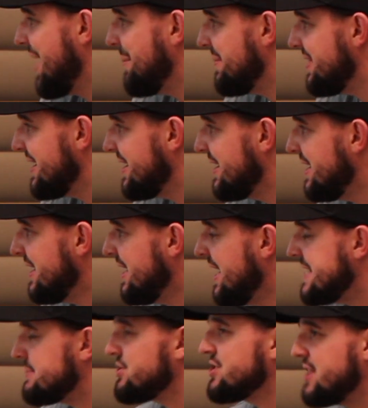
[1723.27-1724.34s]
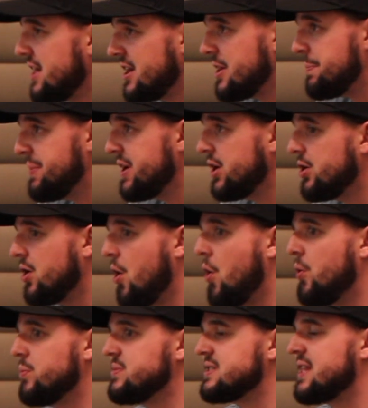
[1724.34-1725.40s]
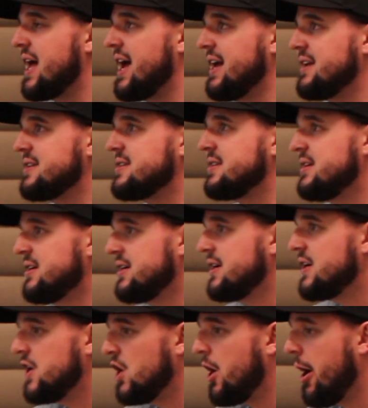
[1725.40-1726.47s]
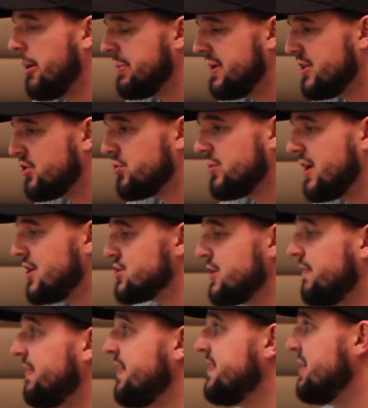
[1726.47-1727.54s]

And then especially then on the bigger homes that, it'd be 350